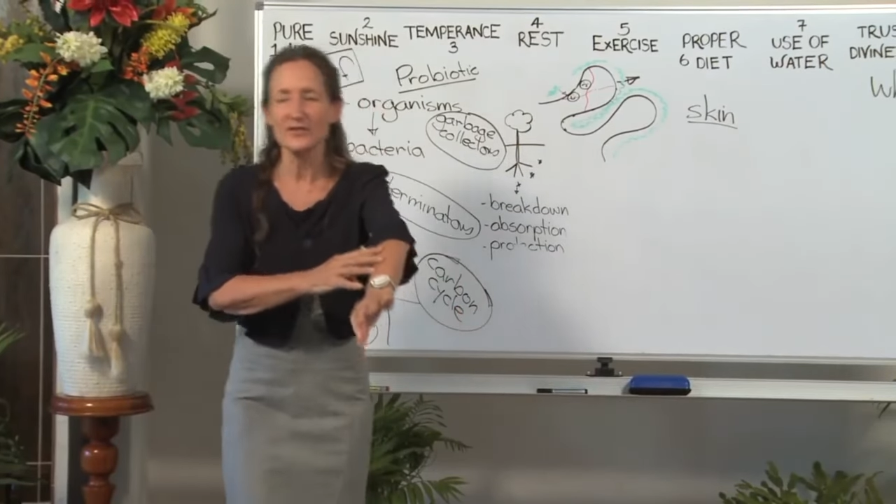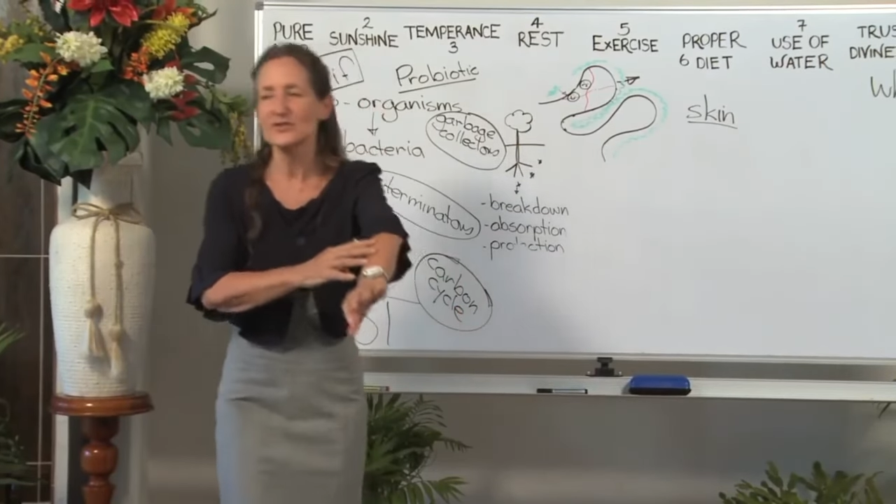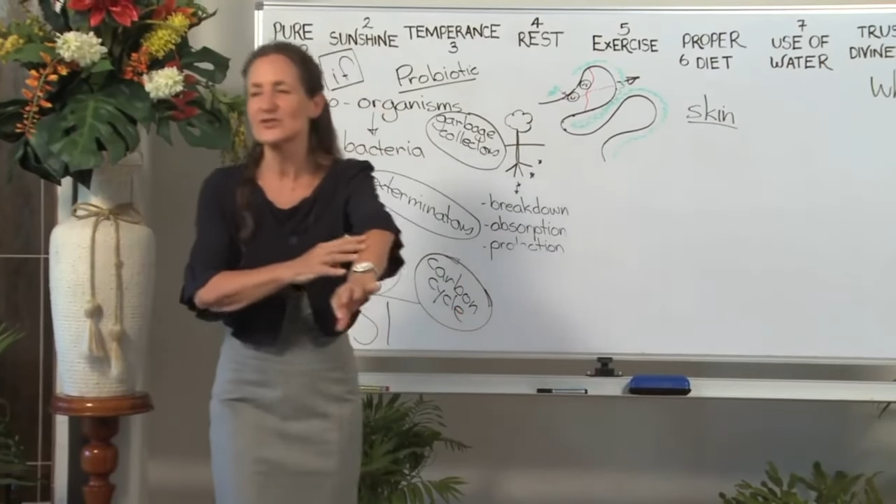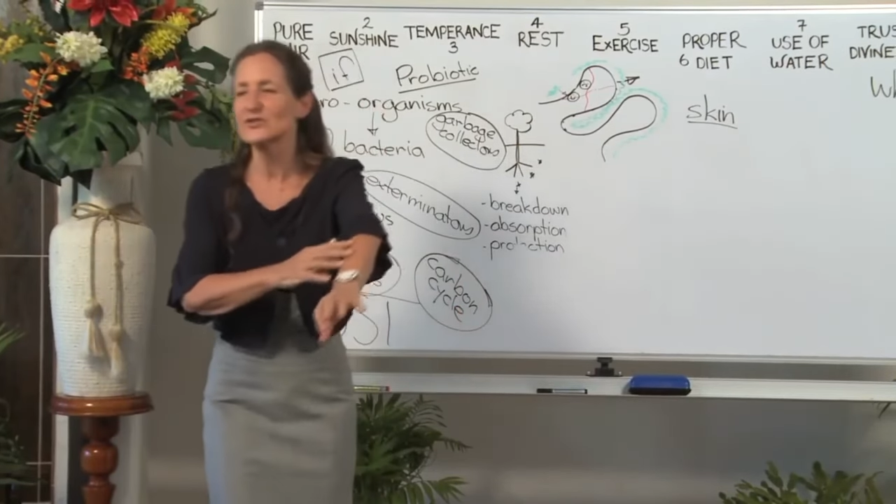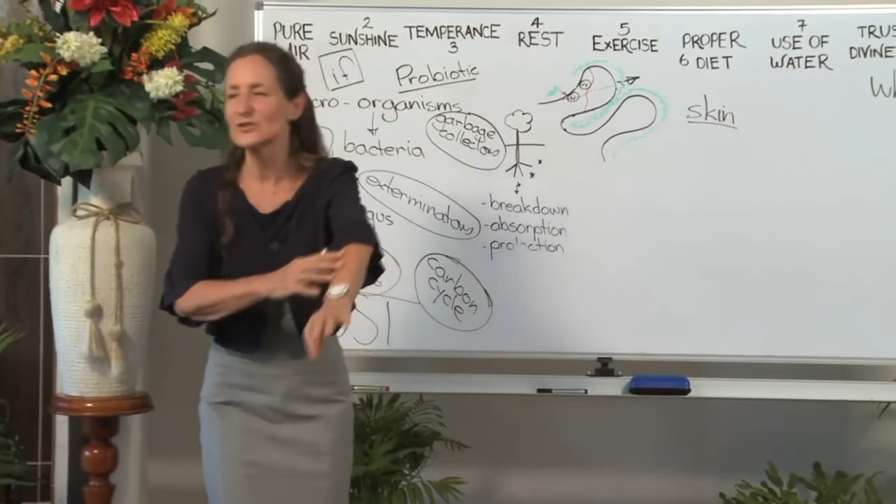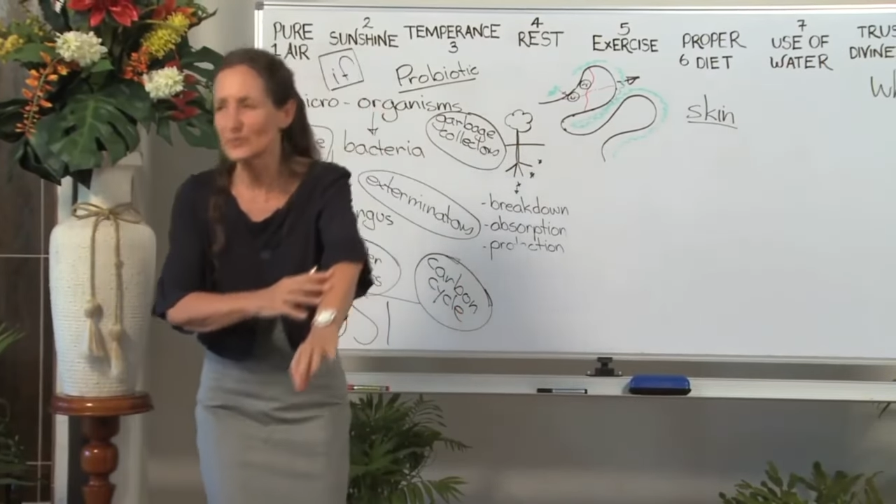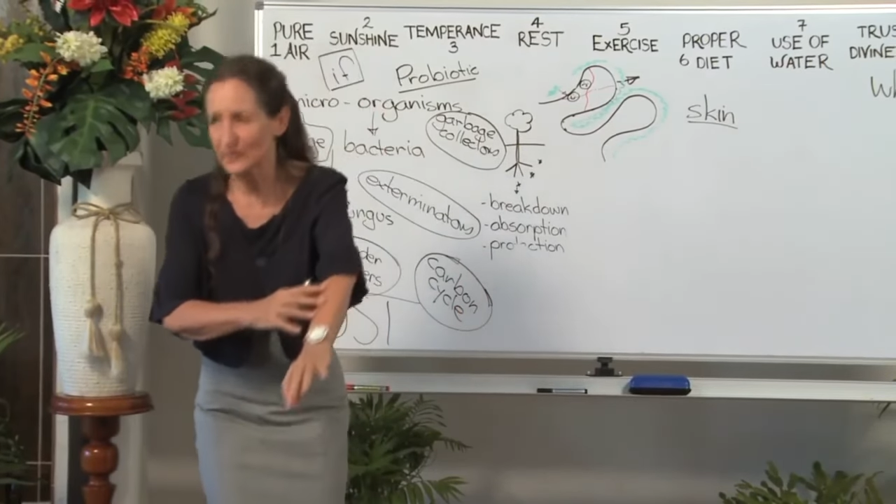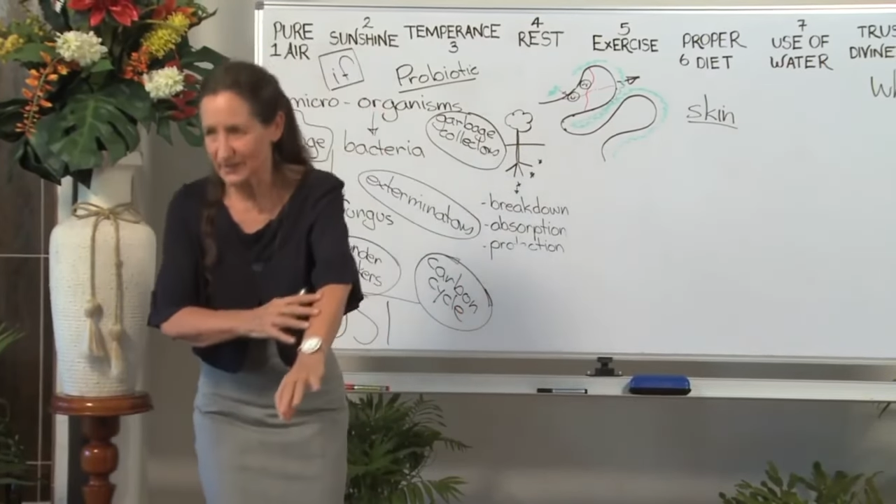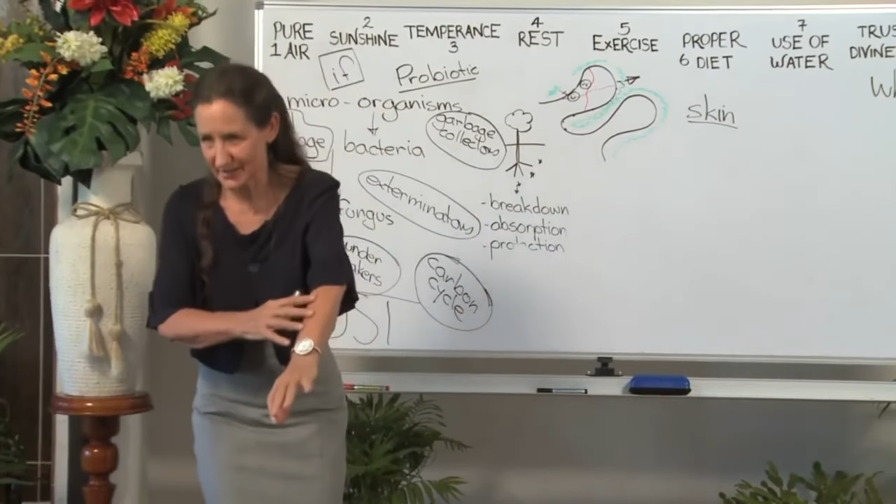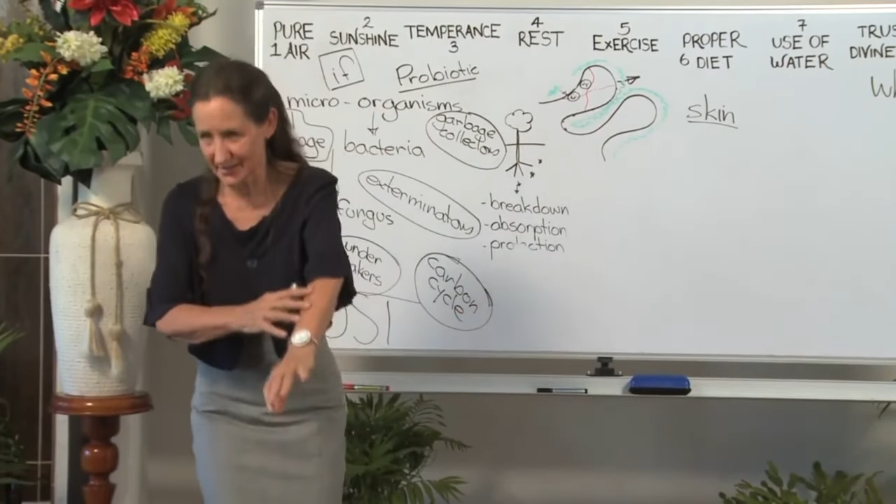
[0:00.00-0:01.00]

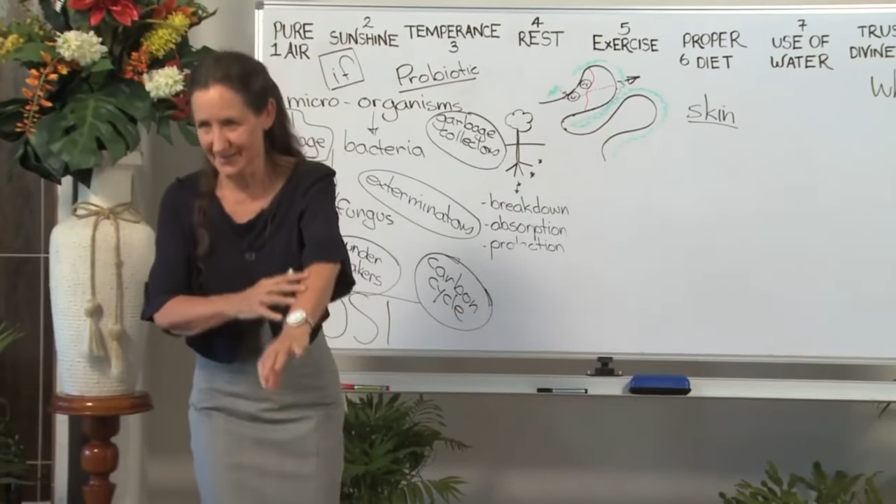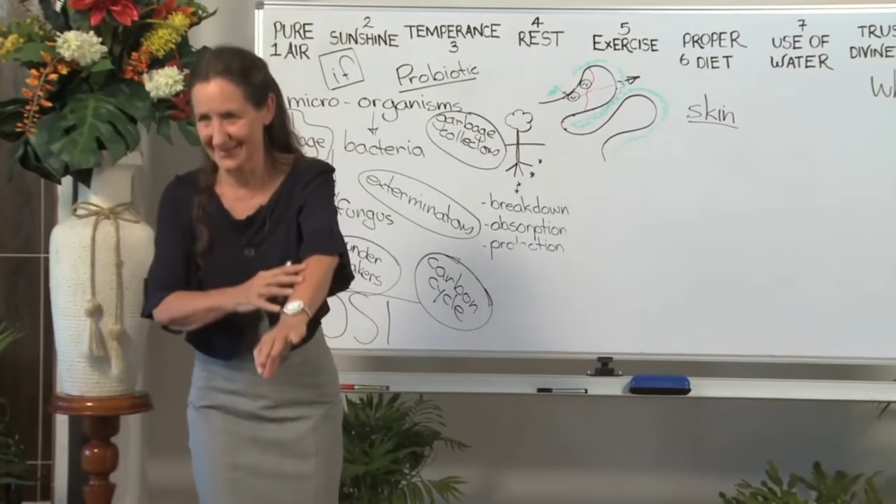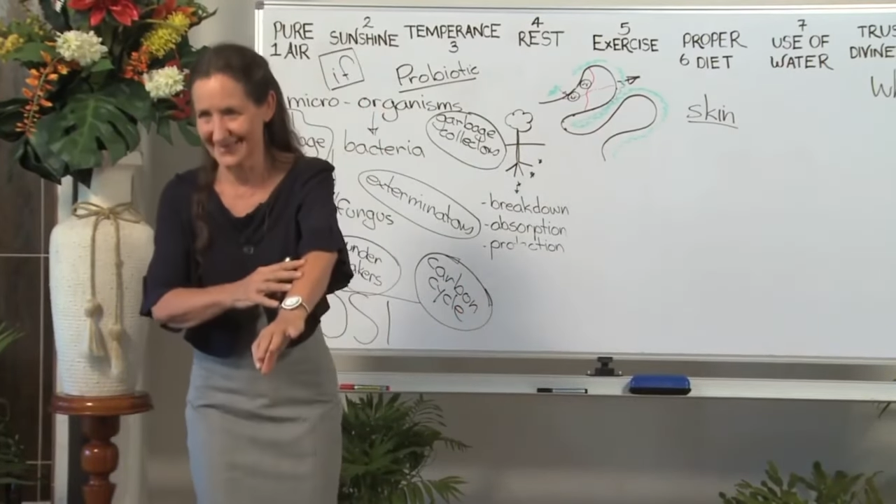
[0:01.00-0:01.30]
sewers.